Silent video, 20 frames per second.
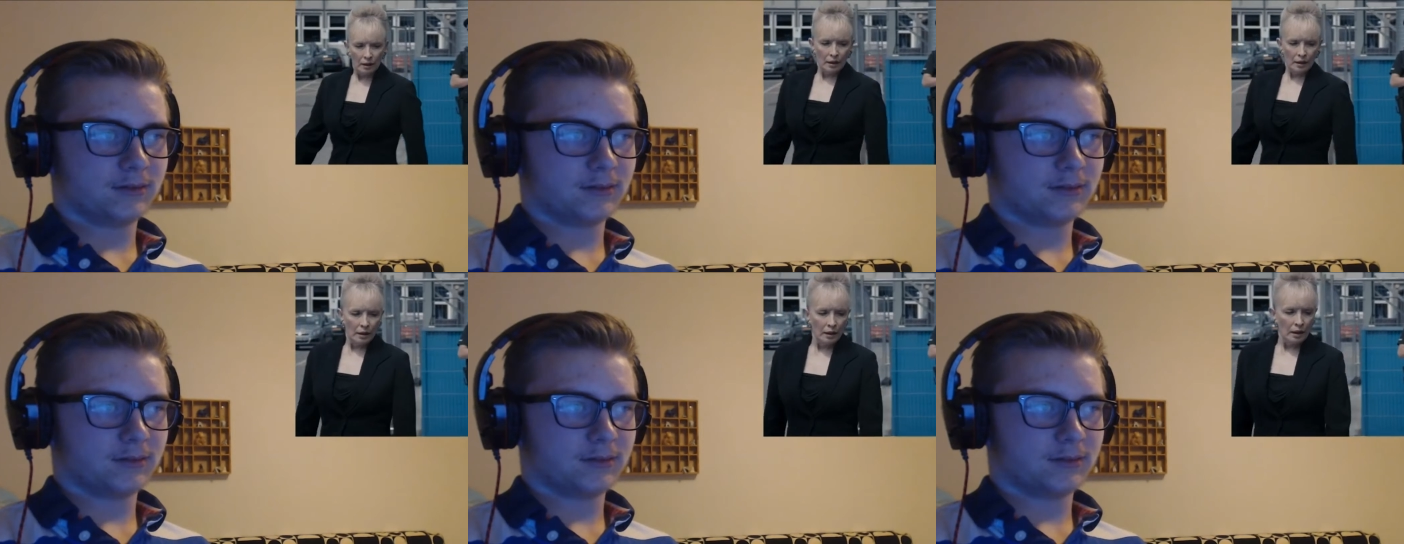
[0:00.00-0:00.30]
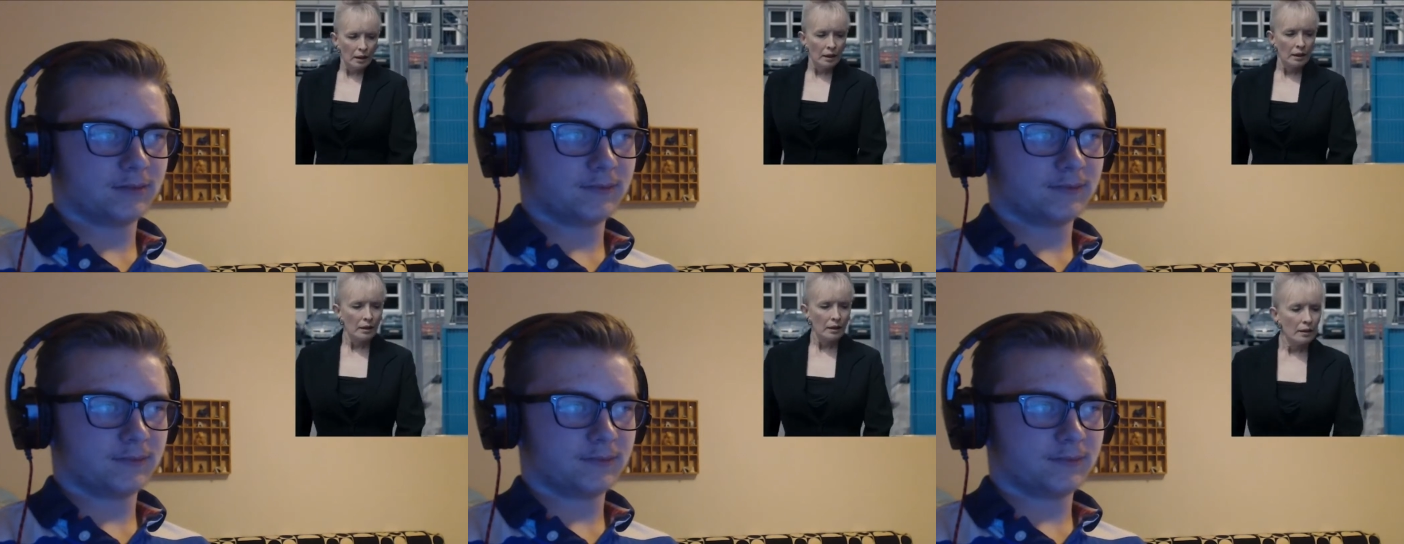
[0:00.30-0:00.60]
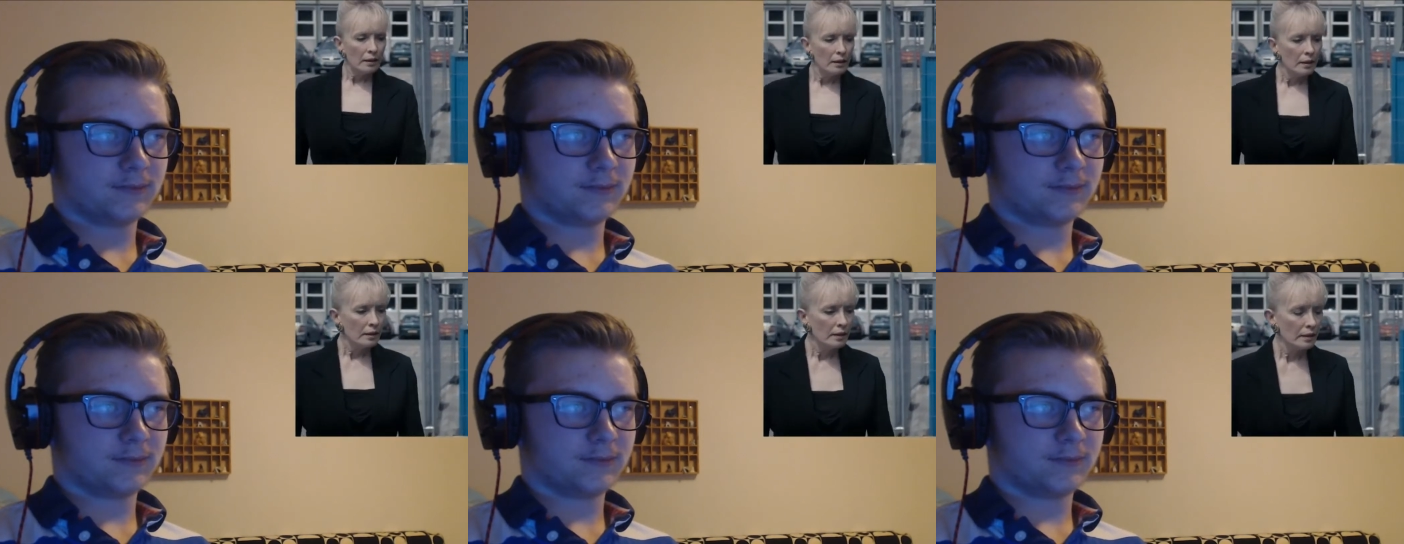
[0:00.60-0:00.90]

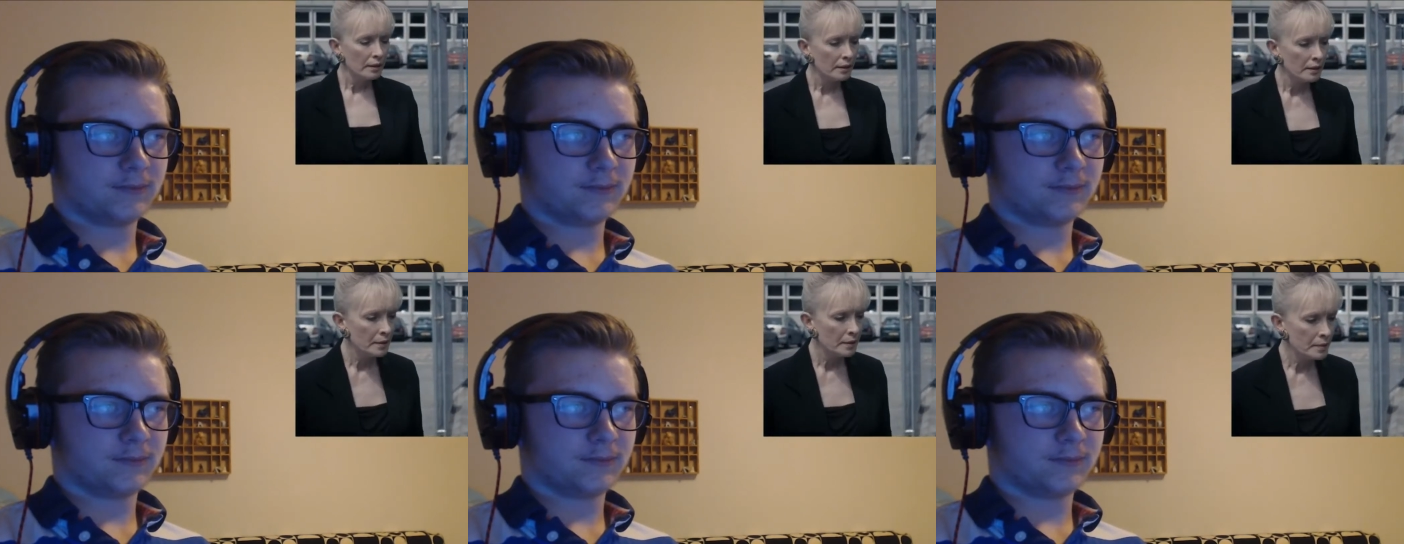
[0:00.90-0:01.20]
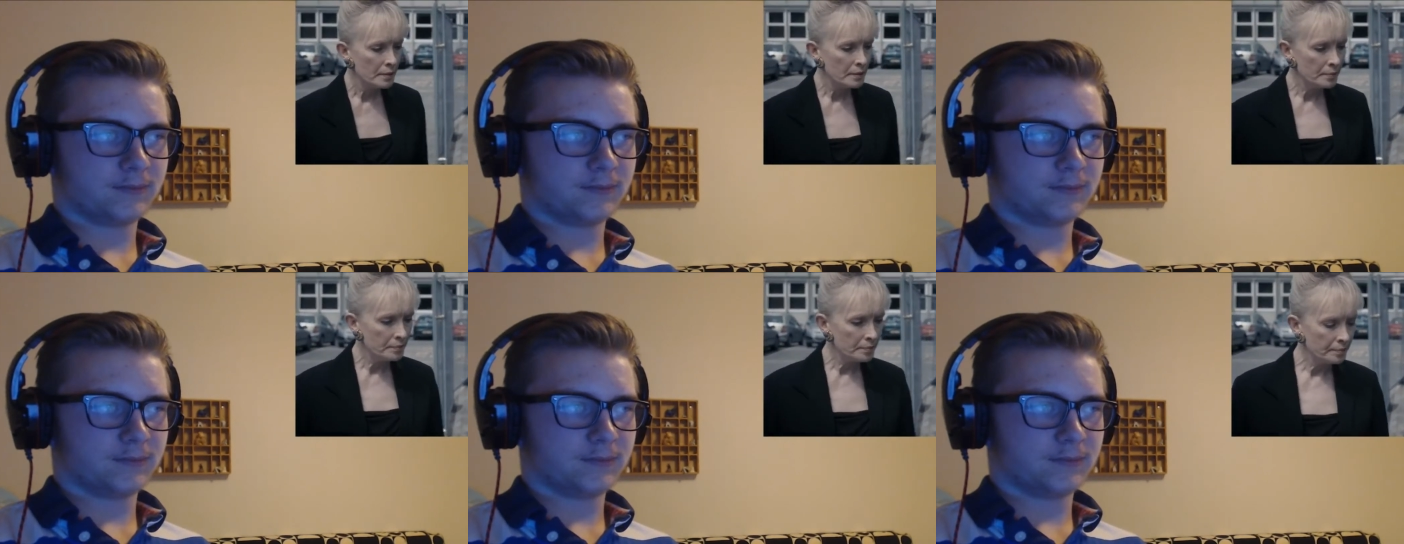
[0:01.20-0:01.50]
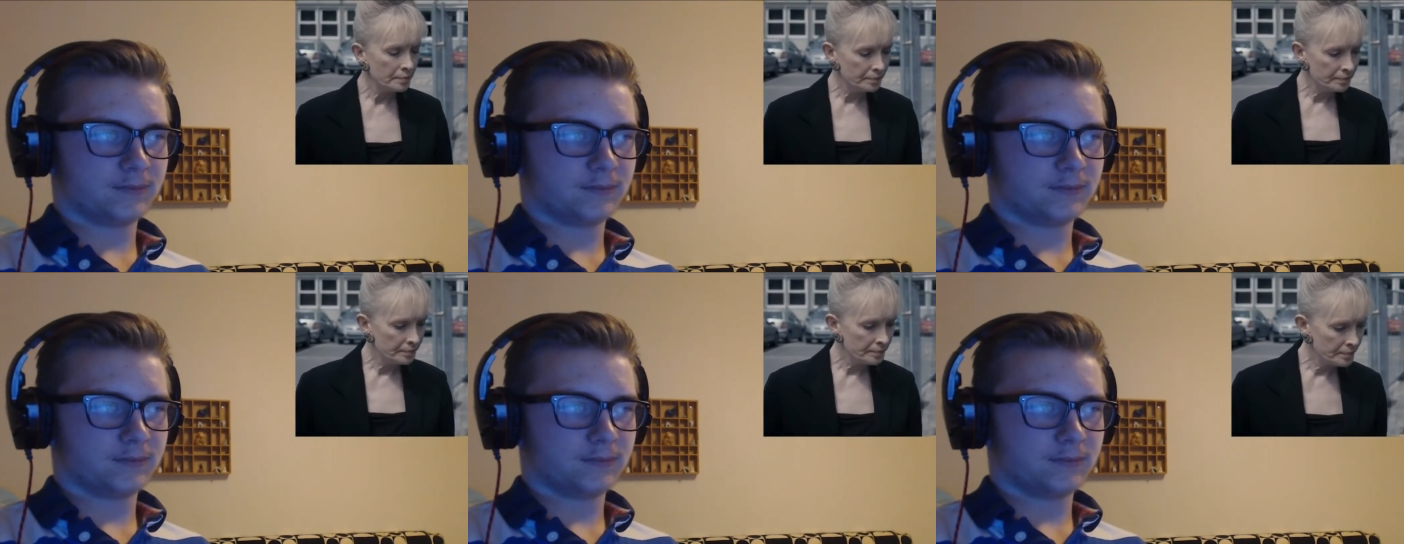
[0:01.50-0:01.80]

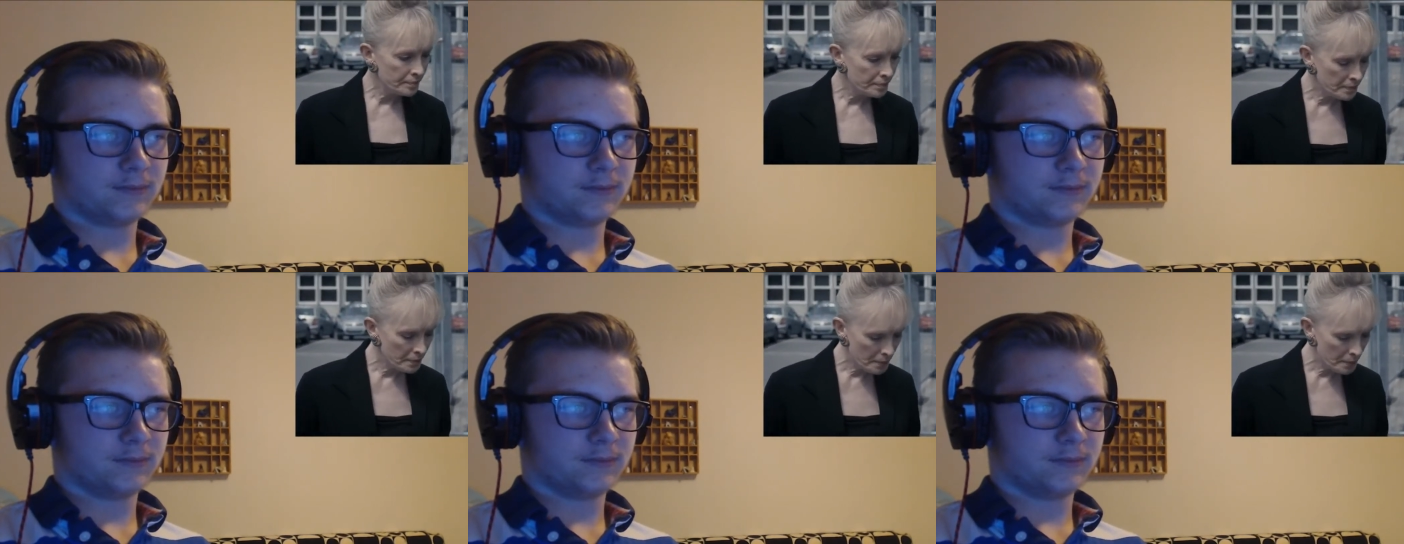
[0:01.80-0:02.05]
(no one is talking)